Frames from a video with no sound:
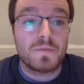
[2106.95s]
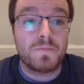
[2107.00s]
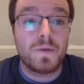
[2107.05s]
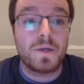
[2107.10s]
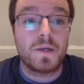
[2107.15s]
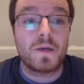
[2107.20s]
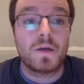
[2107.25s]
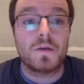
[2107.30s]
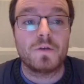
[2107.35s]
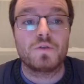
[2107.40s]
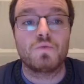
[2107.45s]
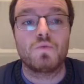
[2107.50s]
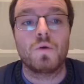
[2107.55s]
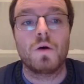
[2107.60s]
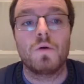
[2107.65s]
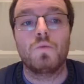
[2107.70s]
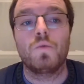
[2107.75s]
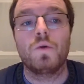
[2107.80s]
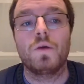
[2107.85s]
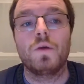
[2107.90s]
because
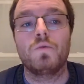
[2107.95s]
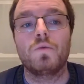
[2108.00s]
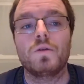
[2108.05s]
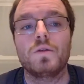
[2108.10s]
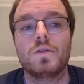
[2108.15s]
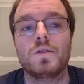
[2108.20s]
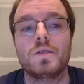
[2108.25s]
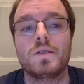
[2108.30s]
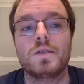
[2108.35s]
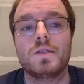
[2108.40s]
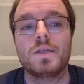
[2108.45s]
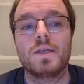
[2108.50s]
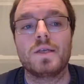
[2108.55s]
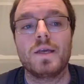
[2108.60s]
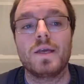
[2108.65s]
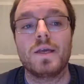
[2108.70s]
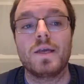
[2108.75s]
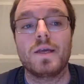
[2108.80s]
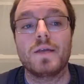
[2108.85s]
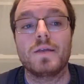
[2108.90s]
what we would
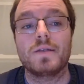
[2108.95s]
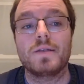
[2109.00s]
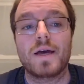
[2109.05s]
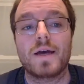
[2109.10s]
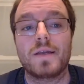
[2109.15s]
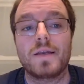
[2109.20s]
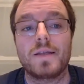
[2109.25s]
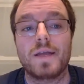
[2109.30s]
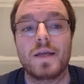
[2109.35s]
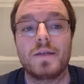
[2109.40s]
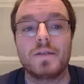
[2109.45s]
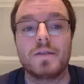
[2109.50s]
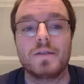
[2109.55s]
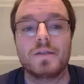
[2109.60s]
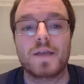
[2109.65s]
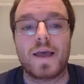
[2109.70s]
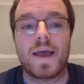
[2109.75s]
see is that dentists